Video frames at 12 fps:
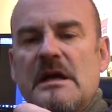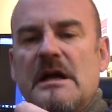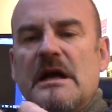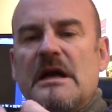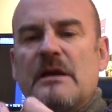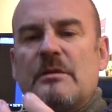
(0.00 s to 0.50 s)

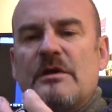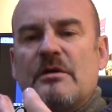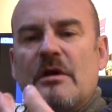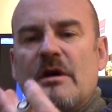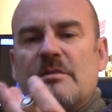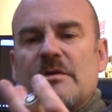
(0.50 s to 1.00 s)
when
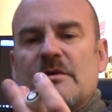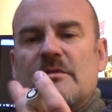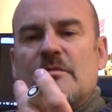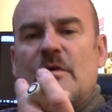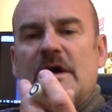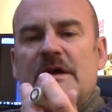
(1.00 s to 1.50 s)
you
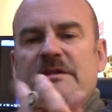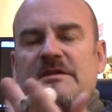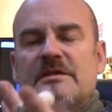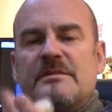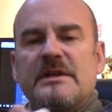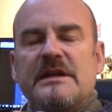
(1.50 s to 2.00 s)
open wines
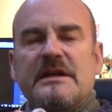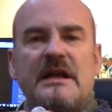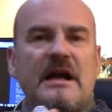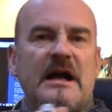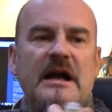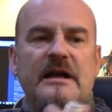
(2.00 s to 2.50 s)
that have been,
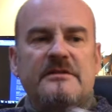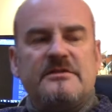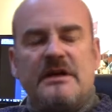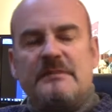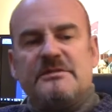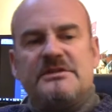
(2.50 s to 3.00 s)

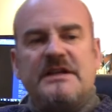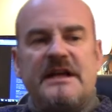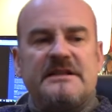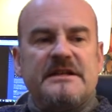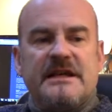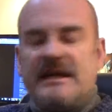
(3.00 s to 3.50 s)
I'm just
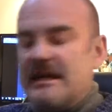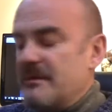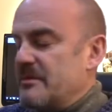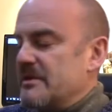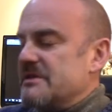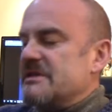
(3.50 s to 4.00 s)
guessing here,
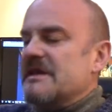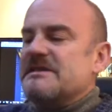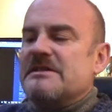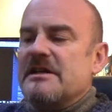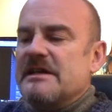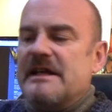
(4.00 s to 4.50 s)
but
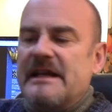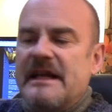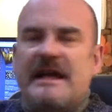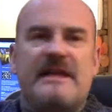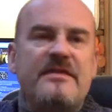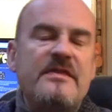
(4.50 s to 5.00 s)
certainly
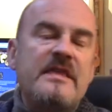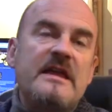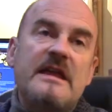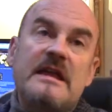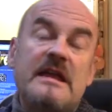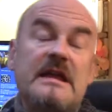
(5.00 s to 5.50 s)
in
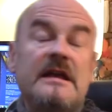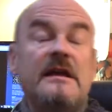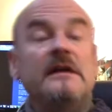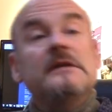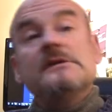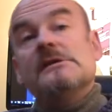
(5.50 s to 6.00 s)
the
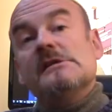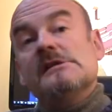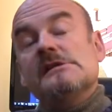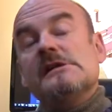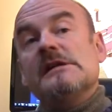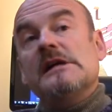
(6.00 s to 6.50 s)

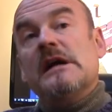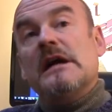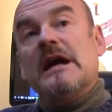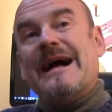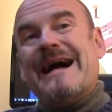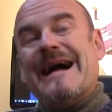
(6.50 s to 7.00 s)

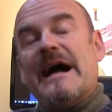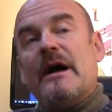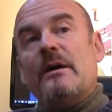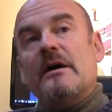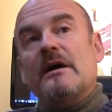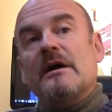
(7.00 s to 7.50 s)

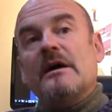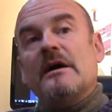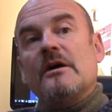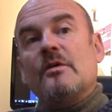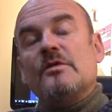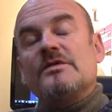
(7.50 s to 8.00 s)

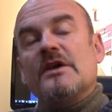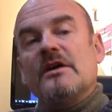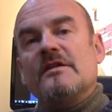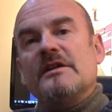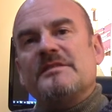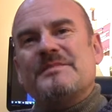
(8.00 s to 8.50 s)
hour or so
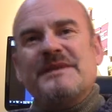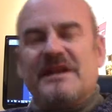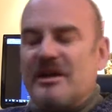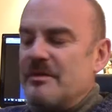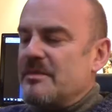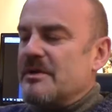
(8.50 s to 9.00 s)
that it's been
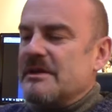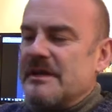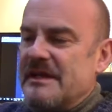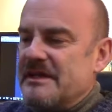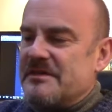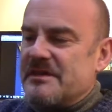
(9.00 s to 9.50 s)
open,
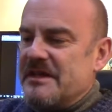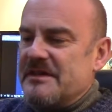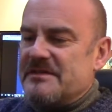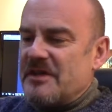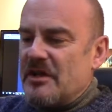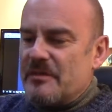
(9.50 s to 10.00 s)

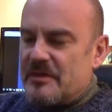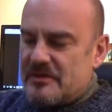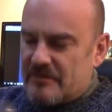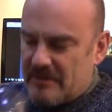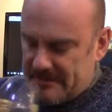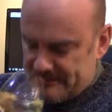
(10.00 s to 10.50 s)
it's open
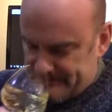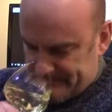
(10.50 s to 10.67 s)
right